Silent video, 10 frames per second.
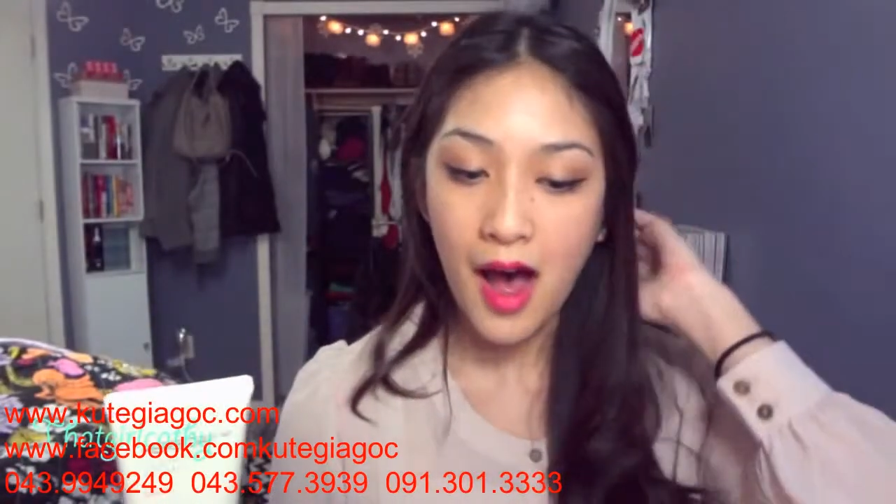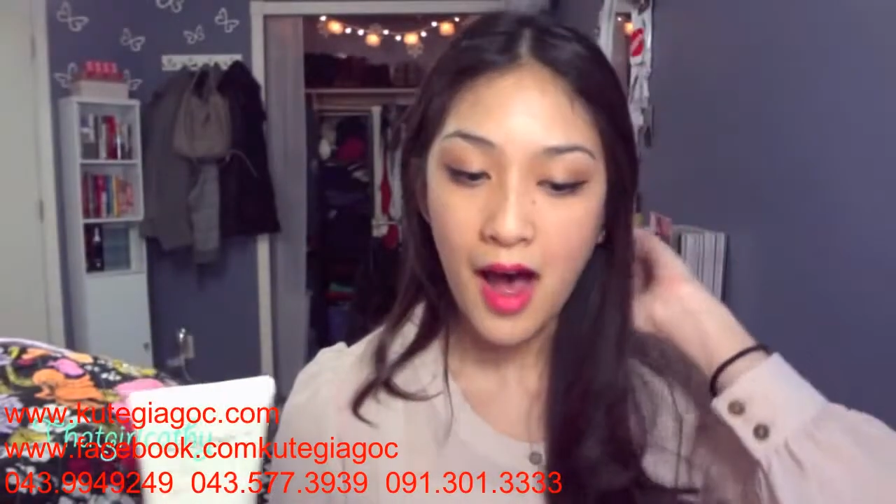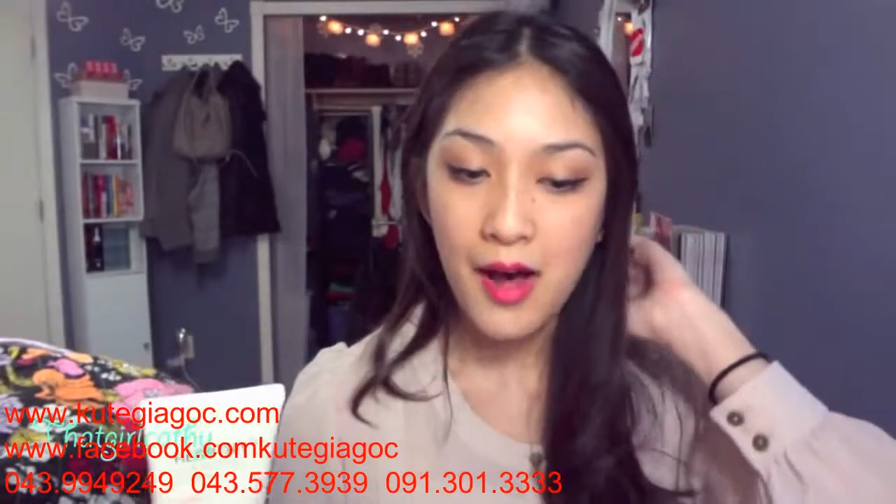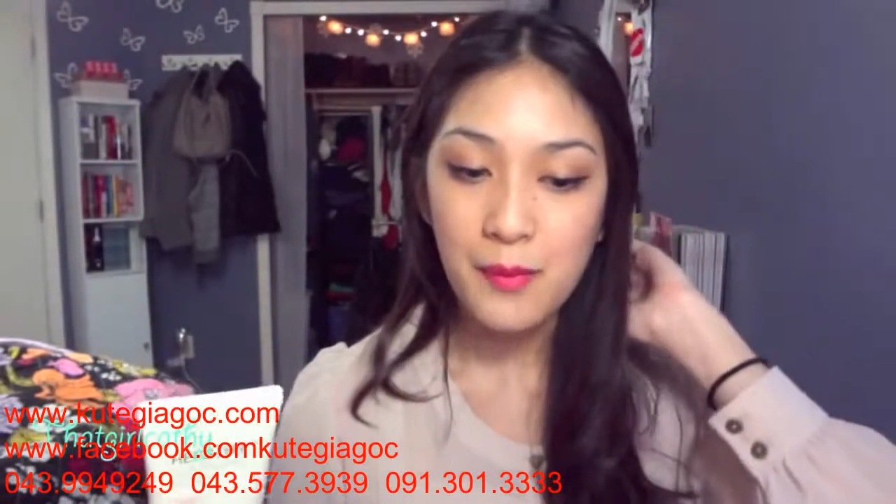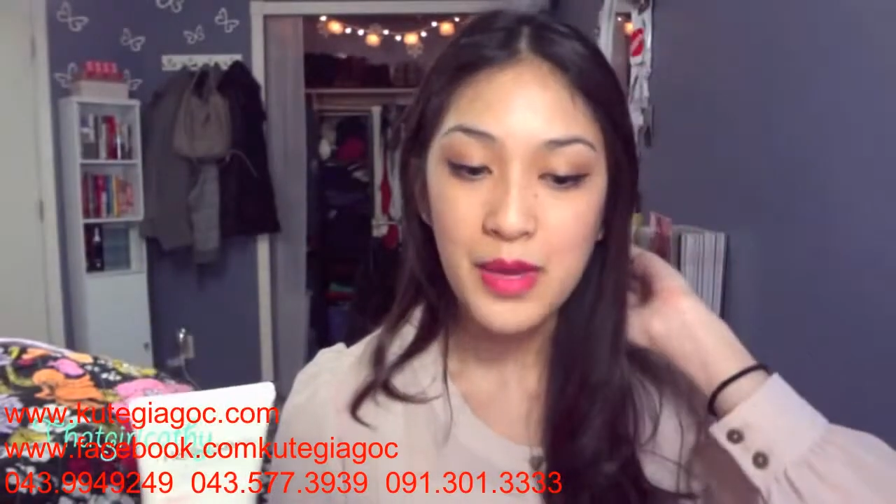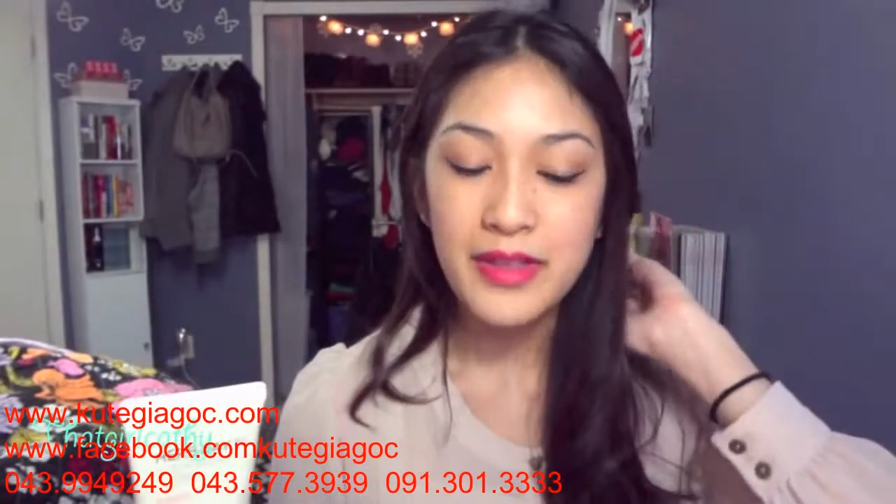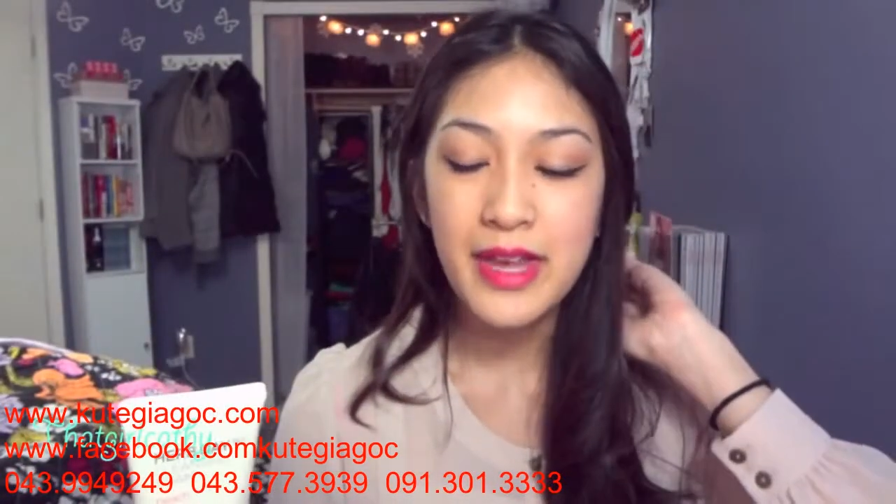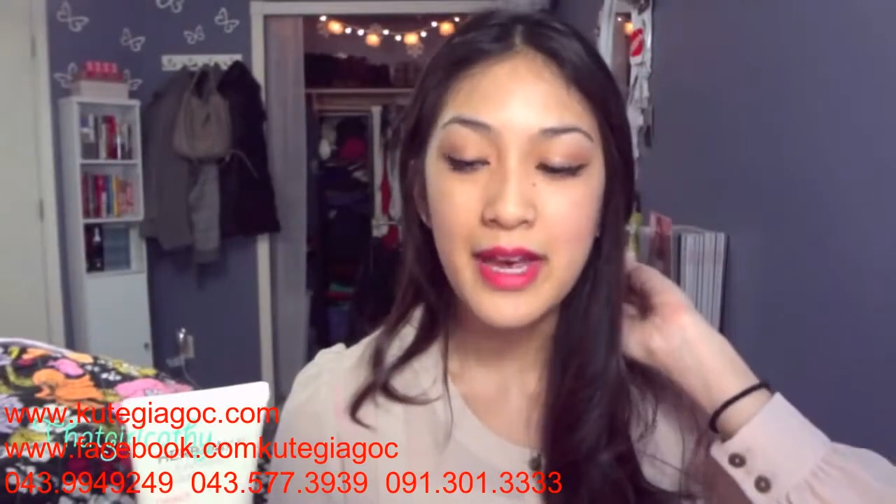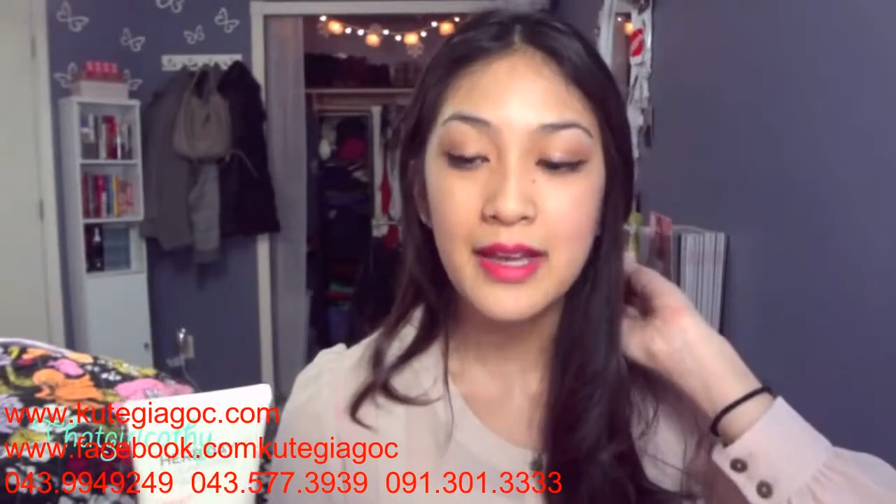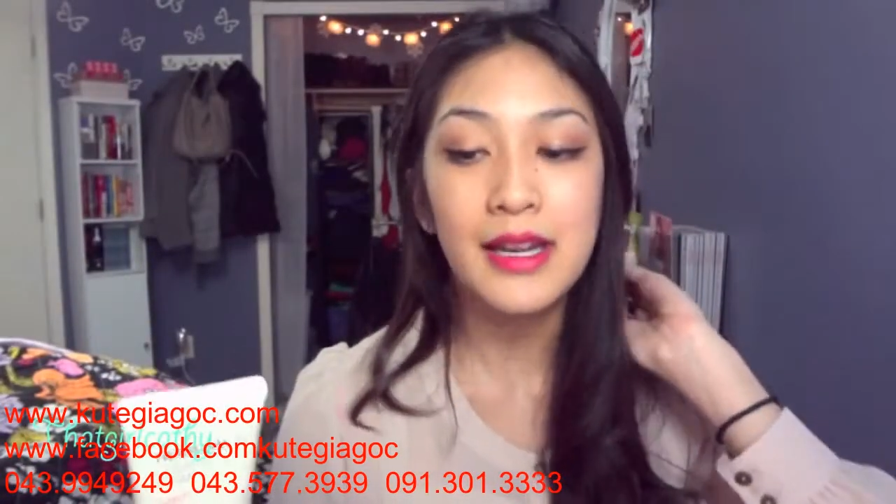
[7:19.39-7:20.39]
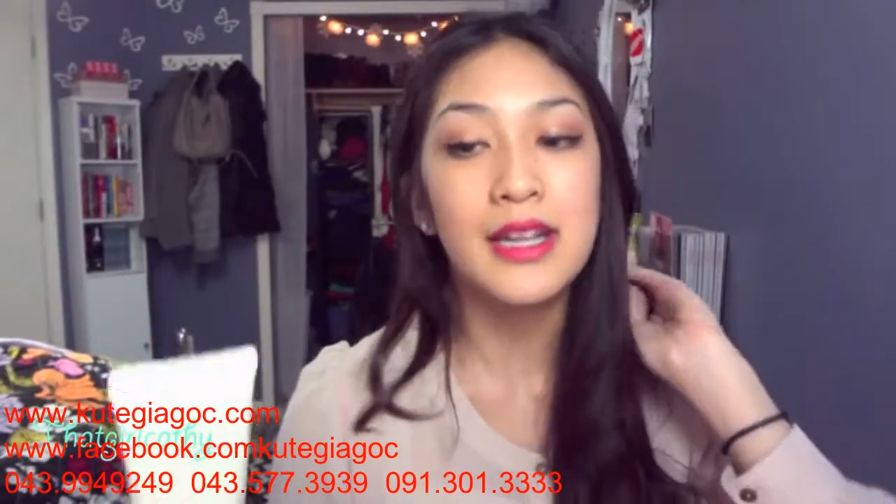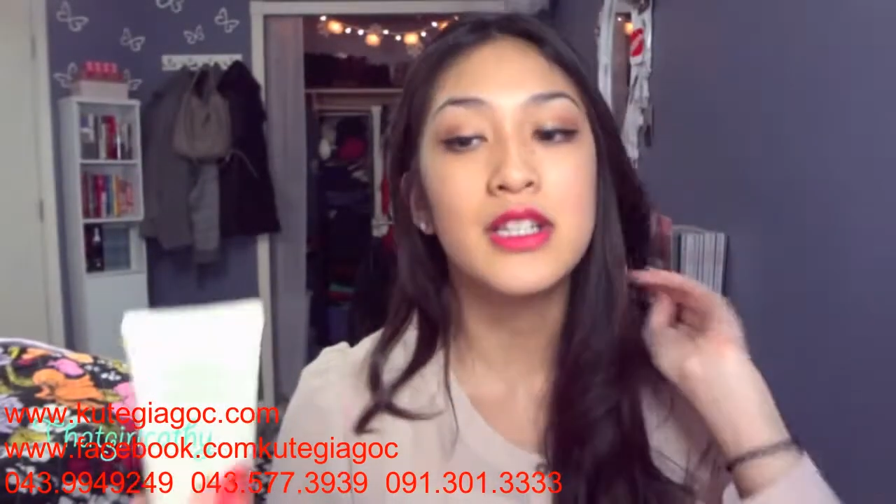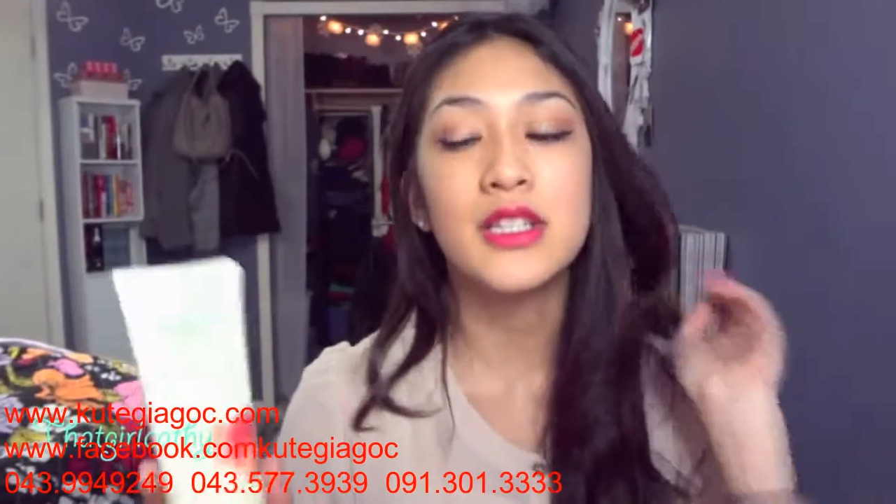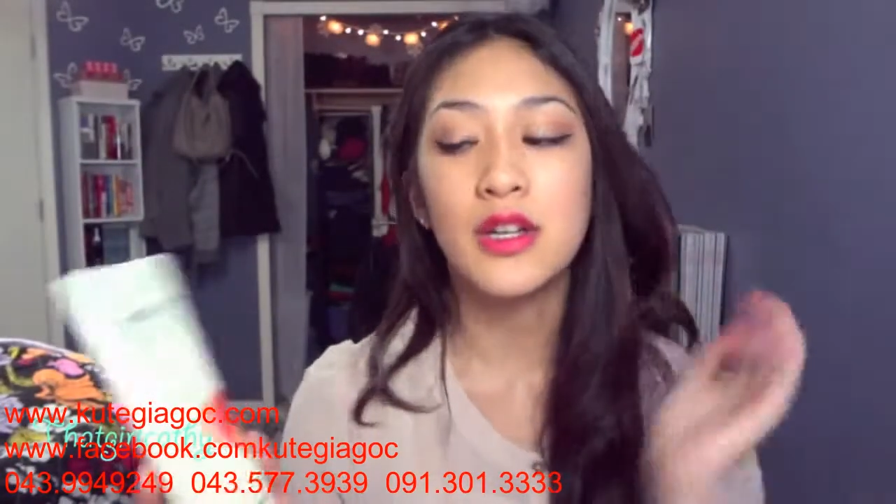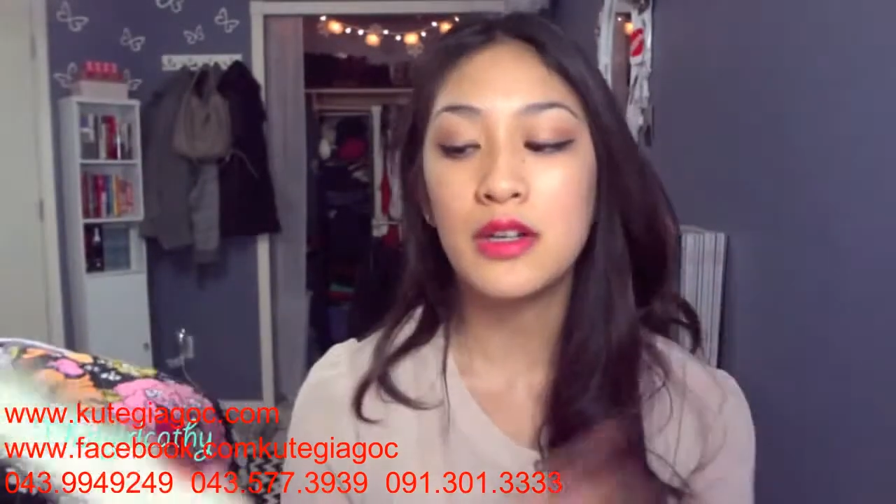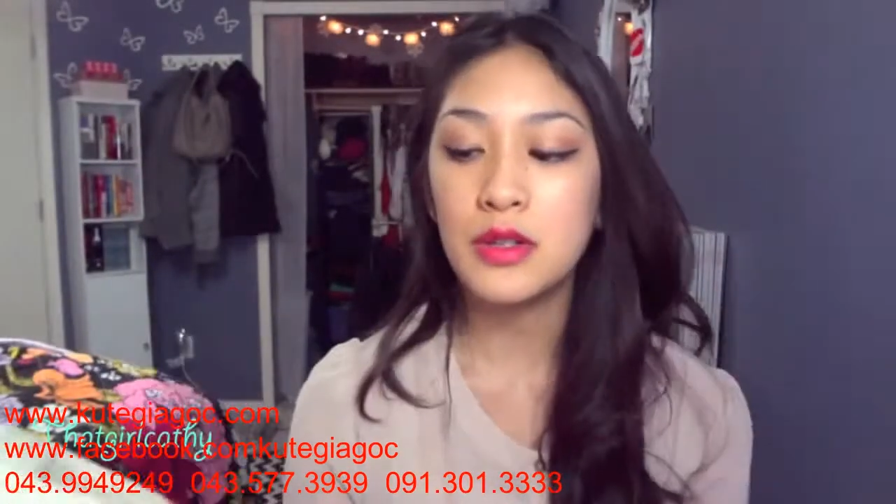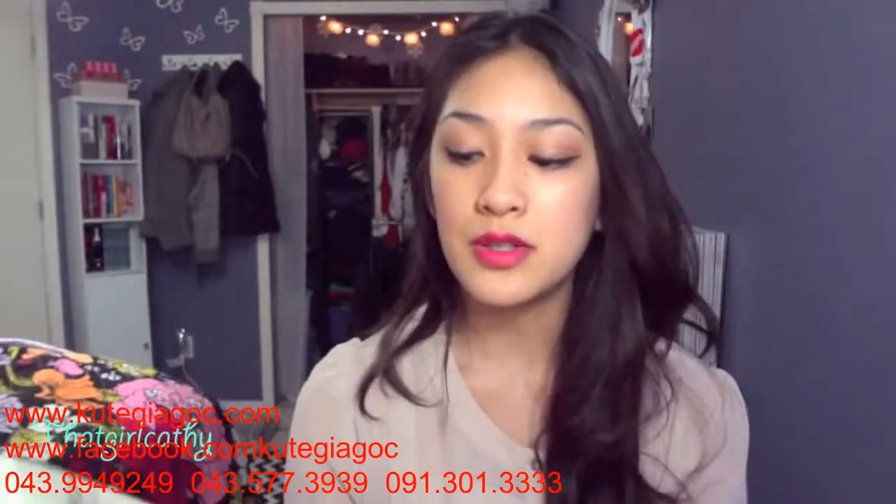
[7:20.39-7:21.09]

um, and then I just started